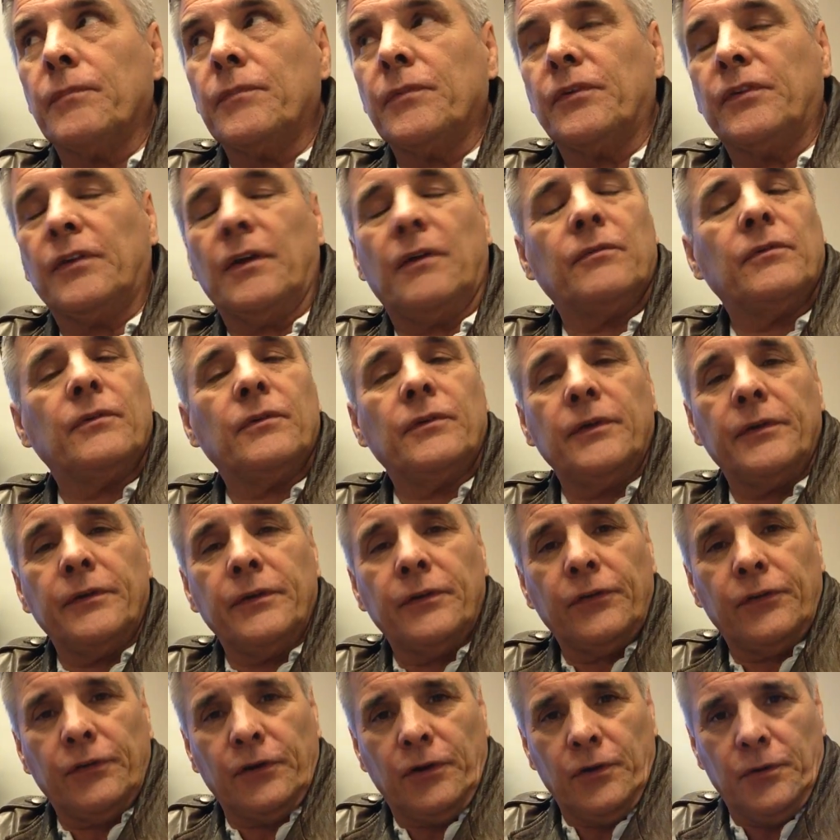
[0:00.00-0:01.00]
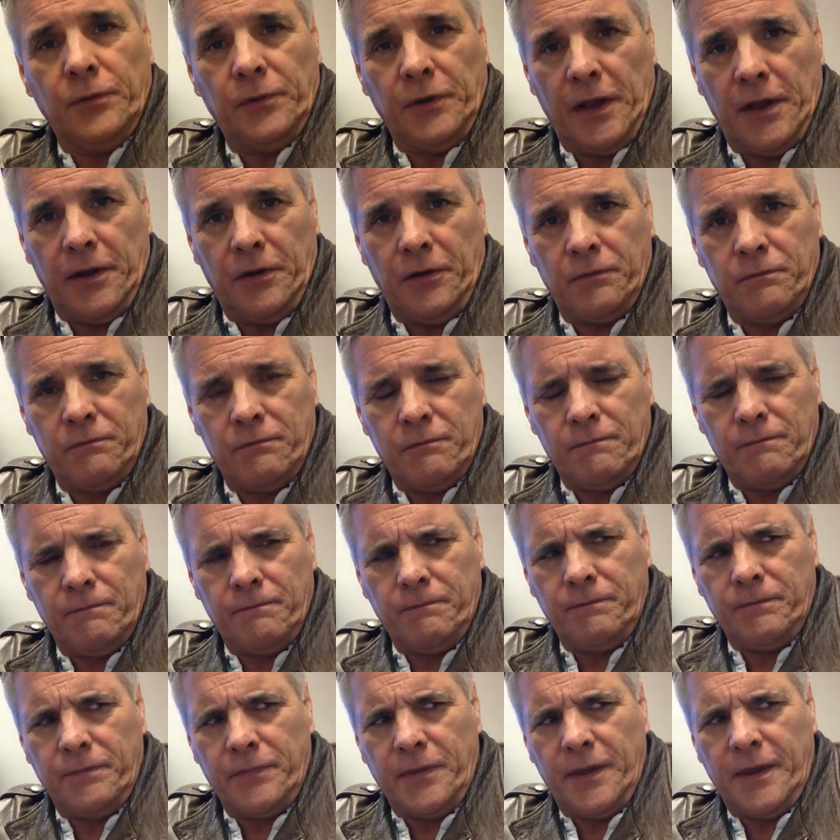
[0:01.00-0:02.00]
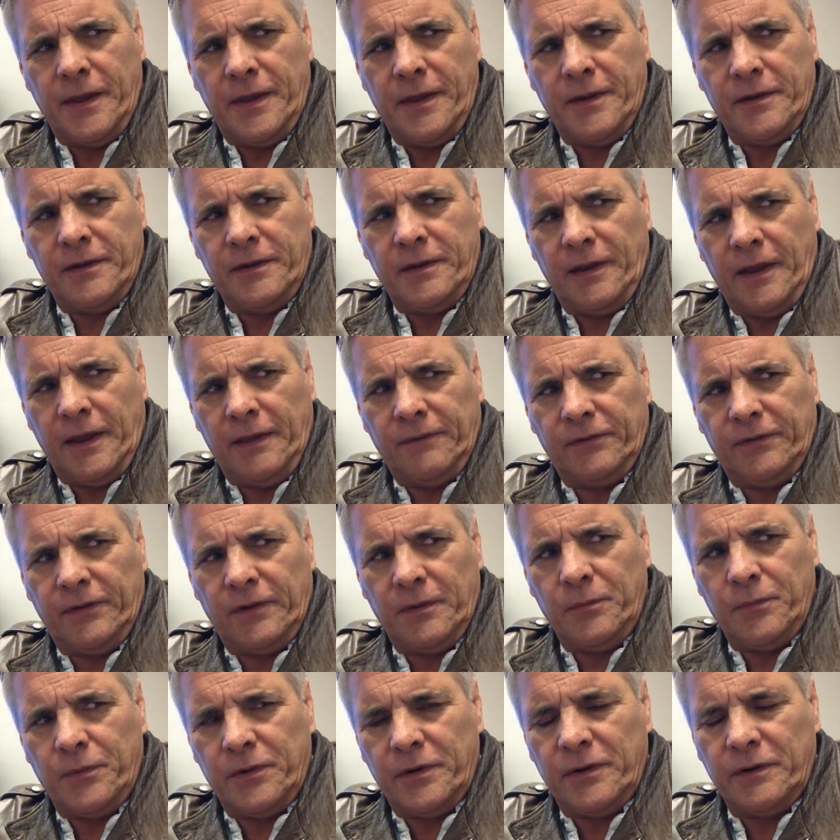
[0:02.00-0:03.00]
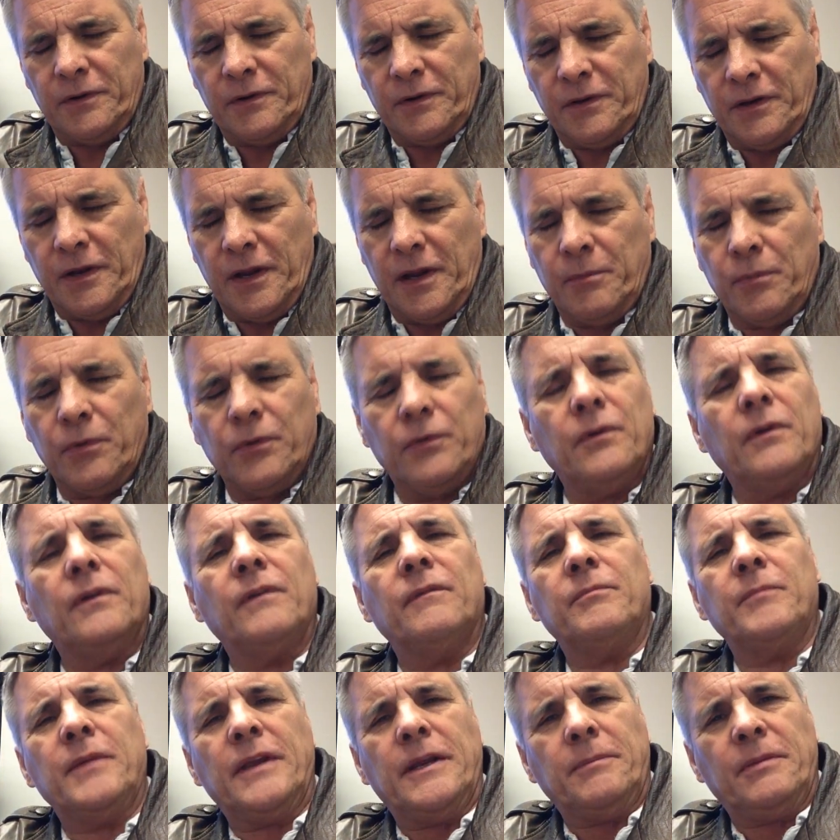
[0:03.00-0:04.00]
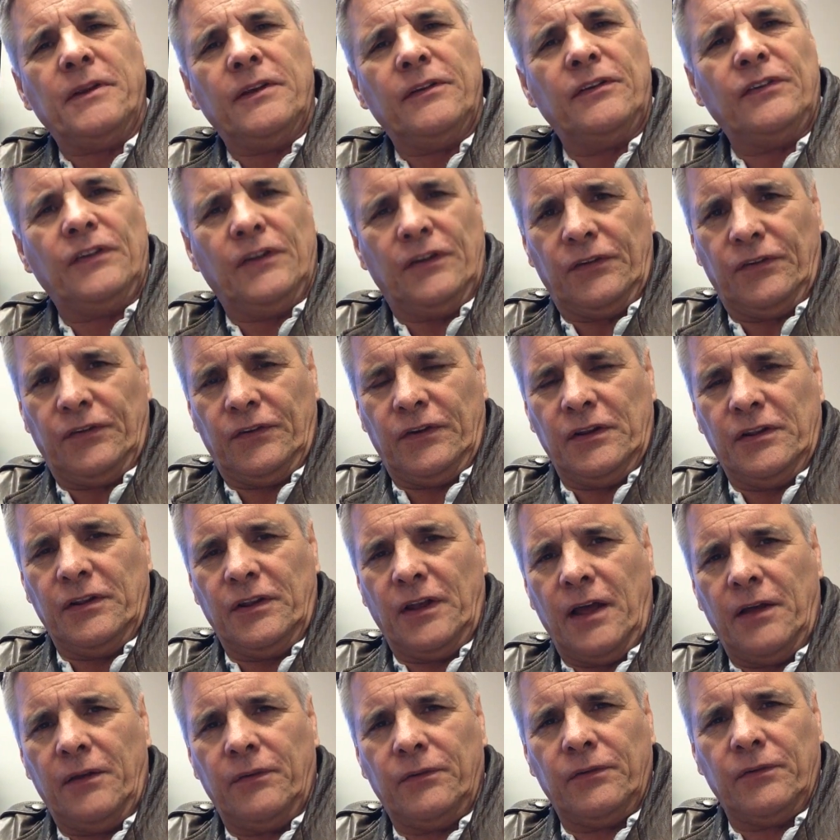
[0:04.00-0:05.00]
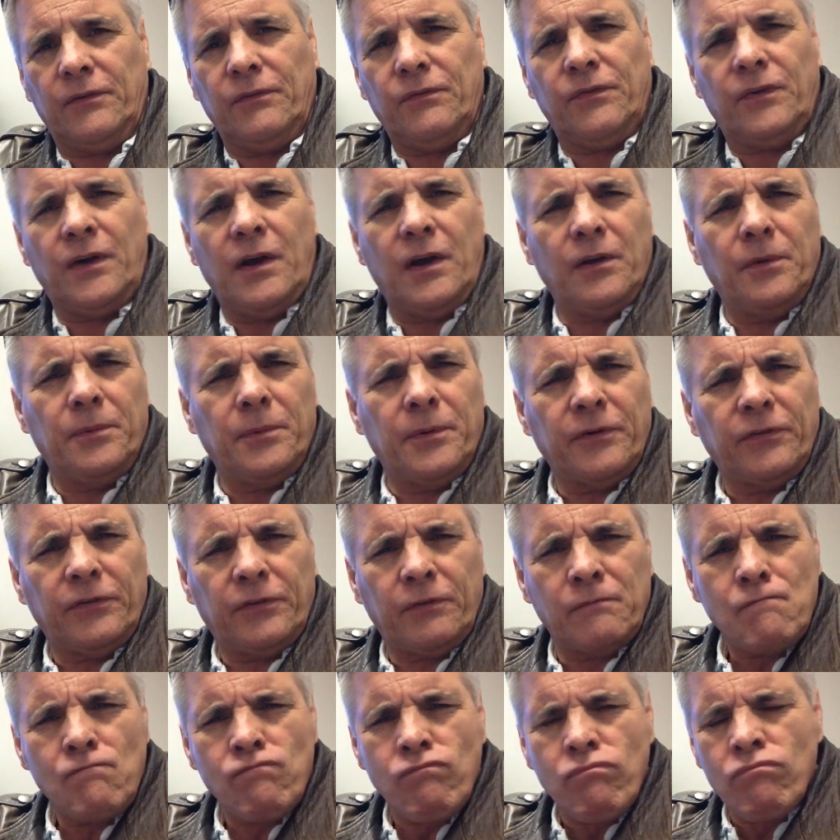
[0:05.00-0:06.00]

several years ago now and have somewhere in the neighborhood of maybe 60,000 followers.